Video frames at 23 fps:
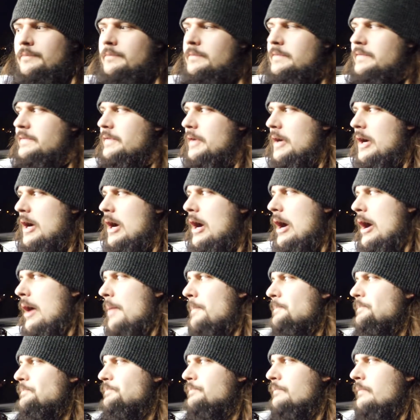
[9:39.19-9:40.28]
So
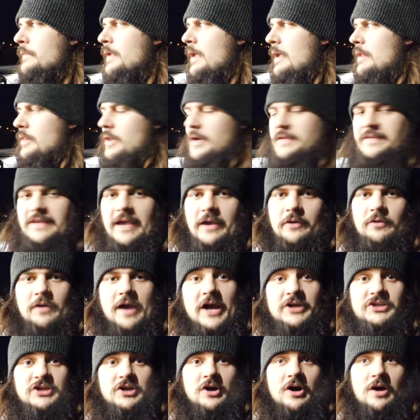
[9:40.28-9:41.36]
it looks like we're
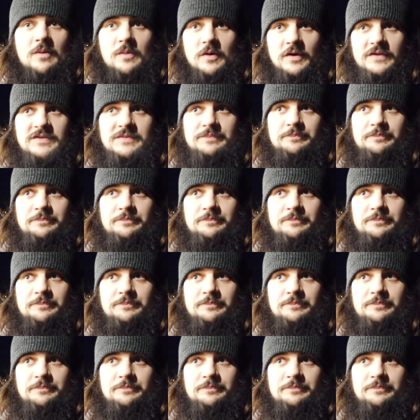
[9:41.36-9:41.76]
actually almost